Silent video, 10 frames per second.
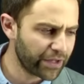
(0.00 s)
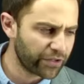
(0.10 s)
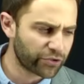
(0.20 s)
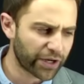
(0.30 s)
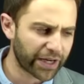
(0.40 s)

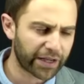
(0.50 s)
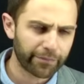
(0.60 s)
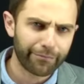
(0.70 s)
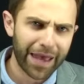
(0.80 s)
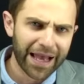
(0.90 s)
you try to
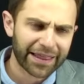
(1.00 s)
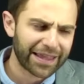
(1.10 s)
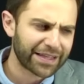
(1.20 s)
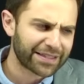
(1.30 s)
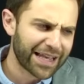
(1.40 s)
make
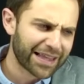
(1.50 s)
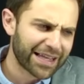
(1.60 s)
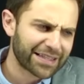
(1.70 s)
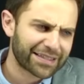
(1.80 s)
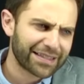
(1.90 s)
this, take
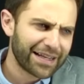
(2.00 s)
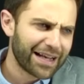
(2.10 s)
this